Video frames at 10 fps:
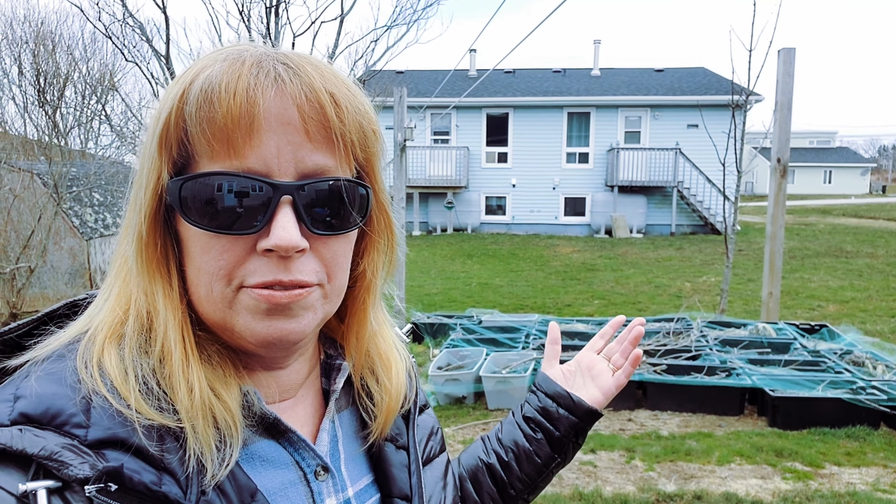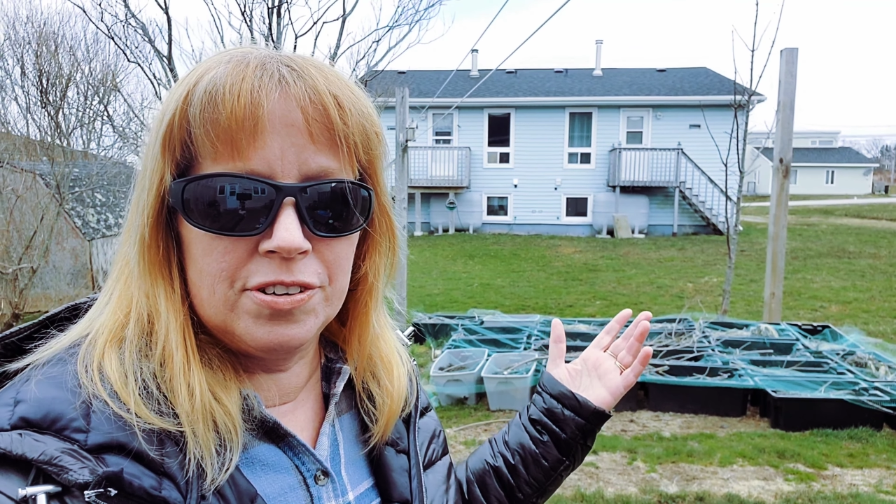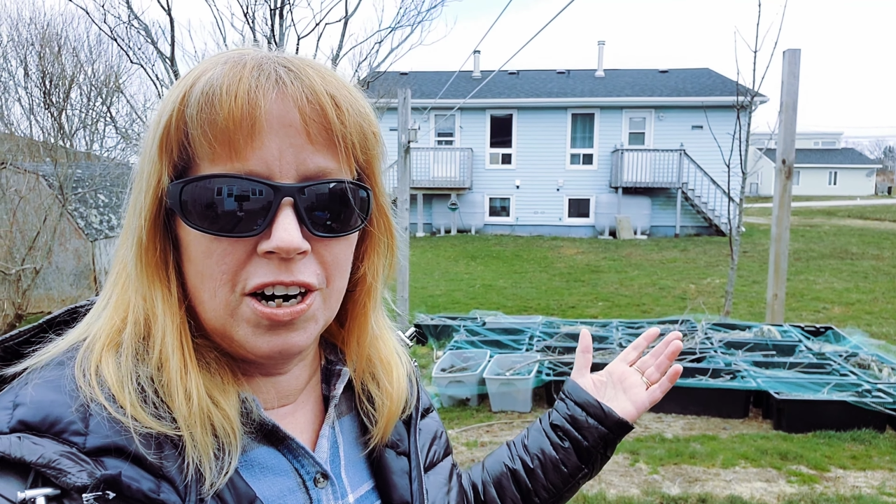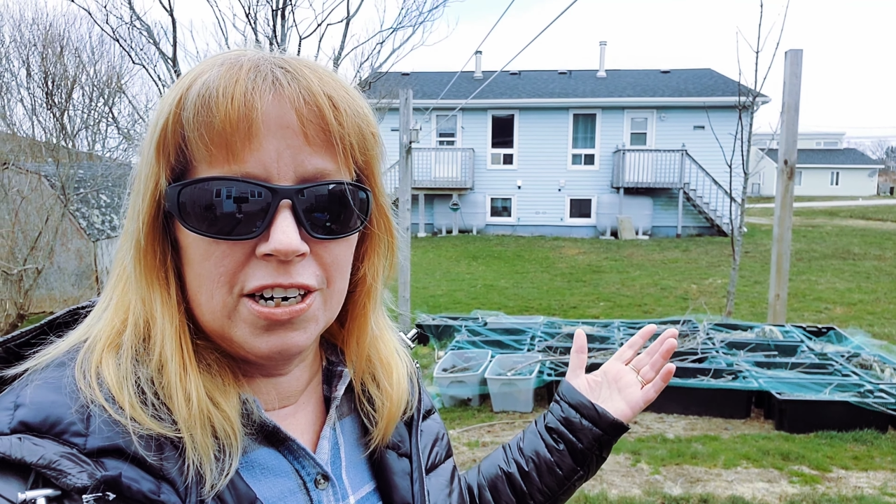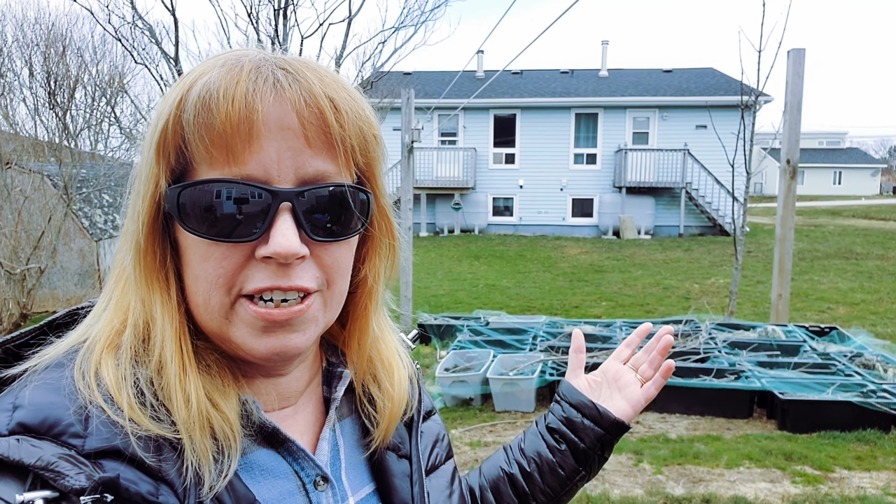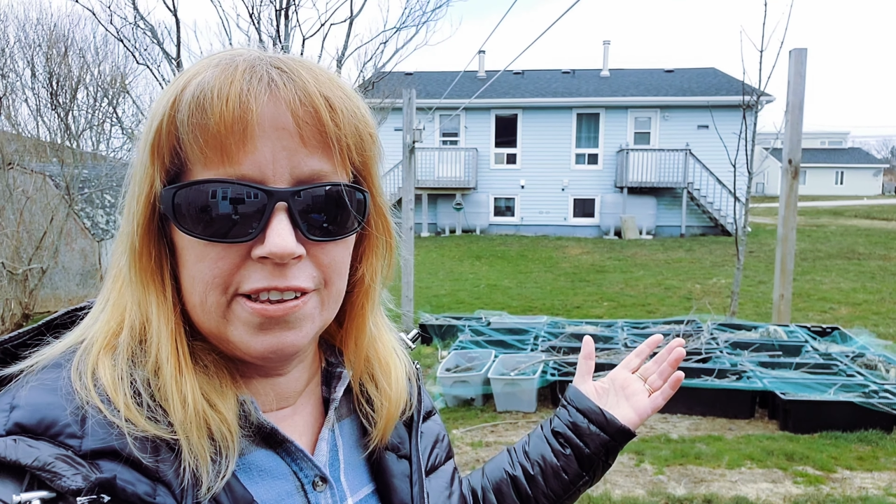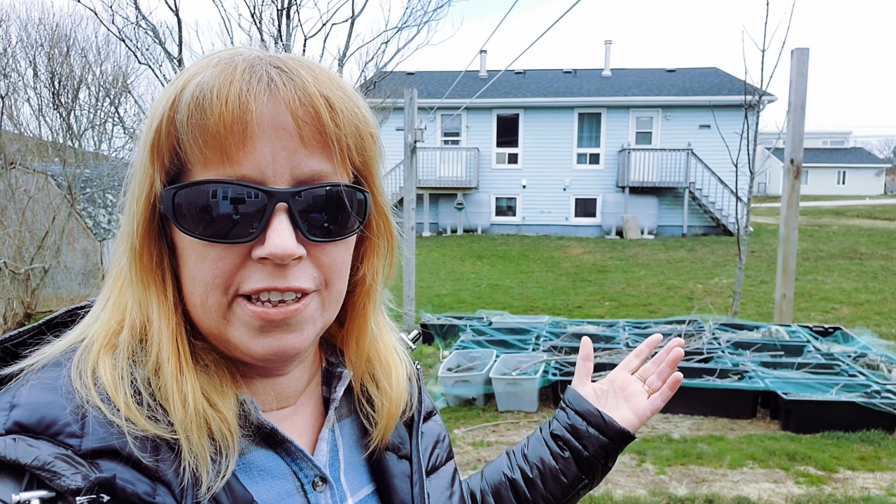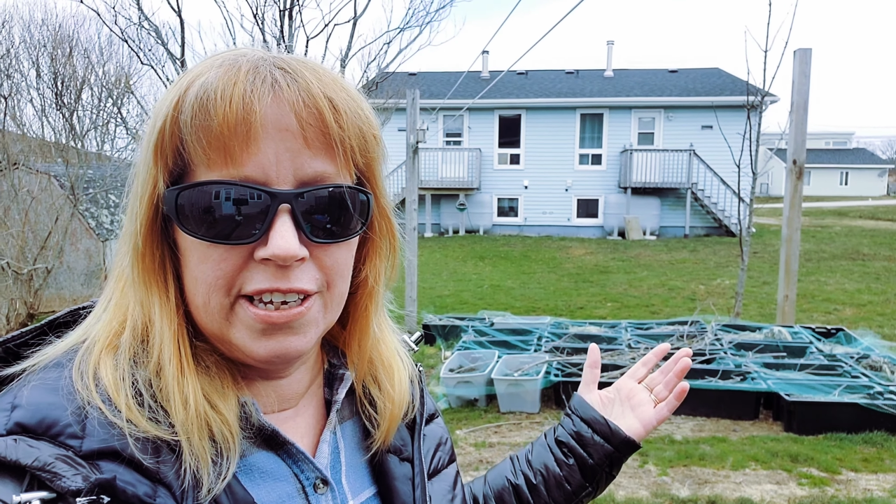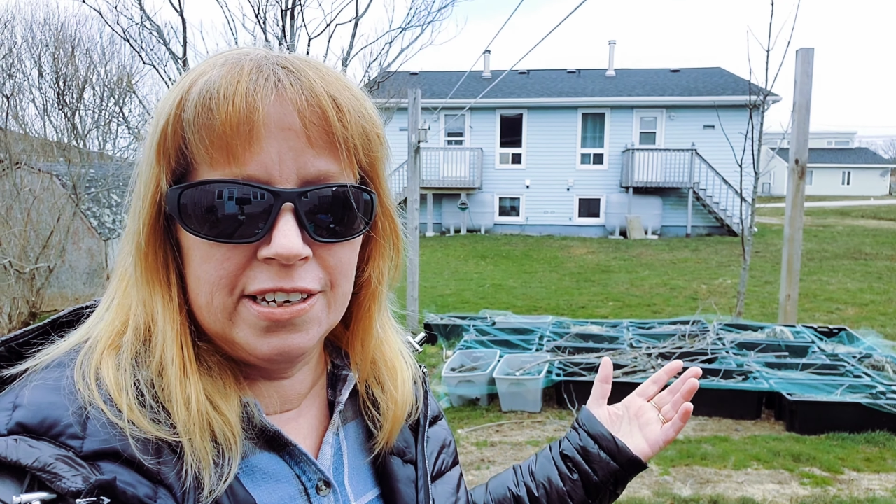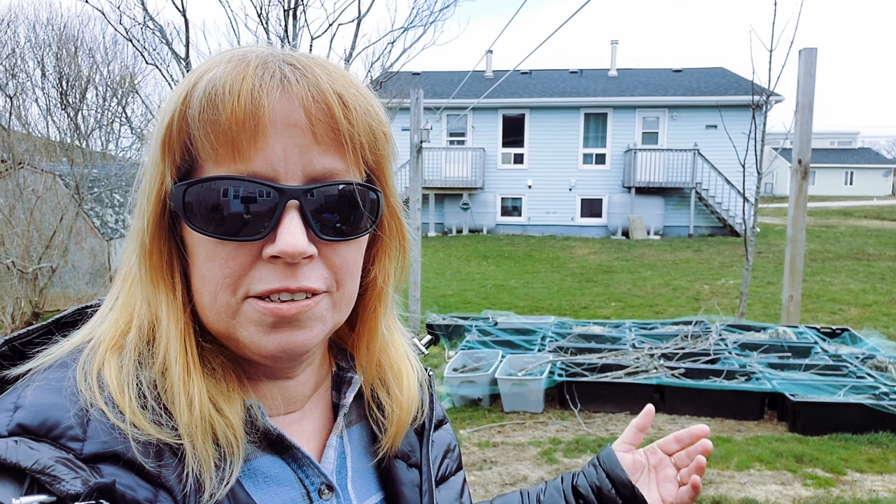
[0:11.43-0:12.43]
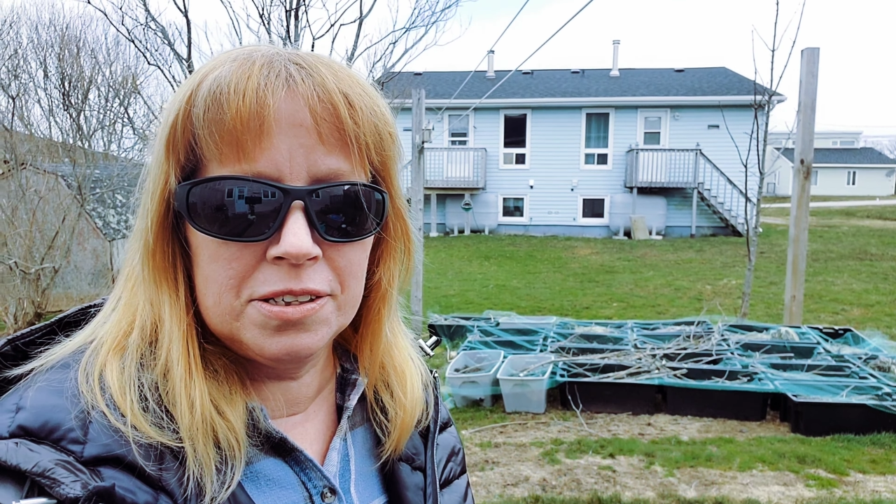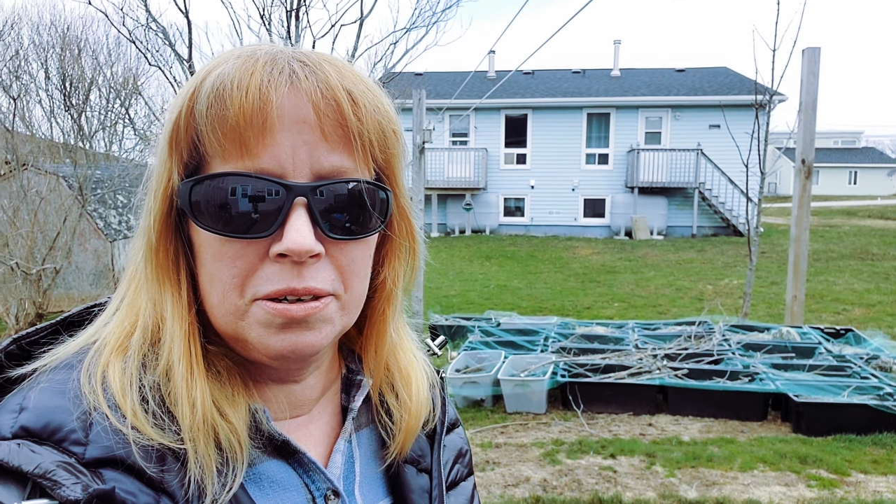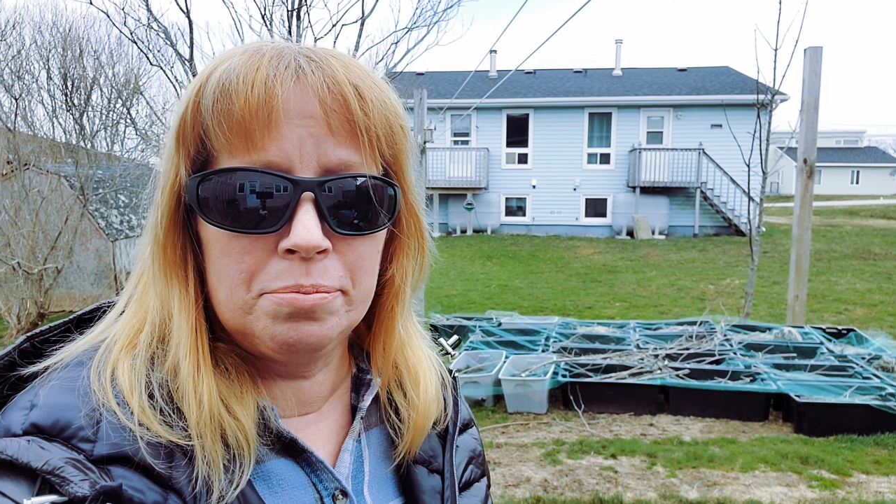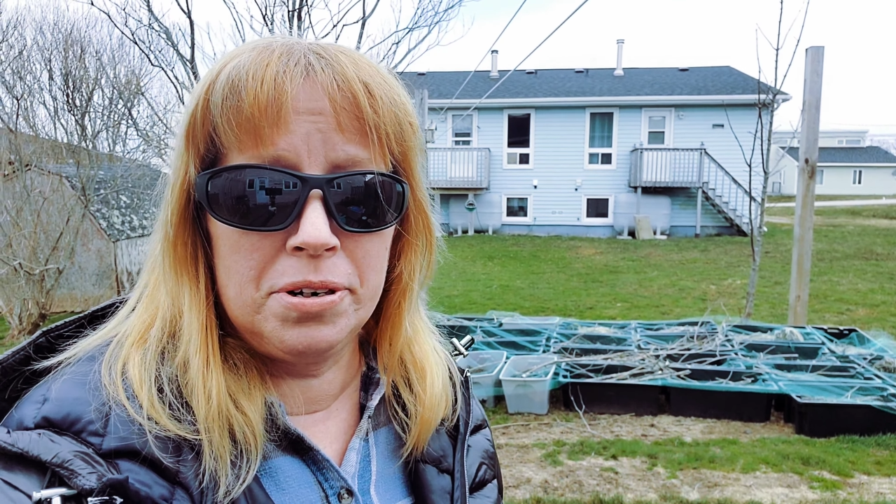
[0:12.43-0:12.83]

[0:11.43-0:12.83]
of garden things,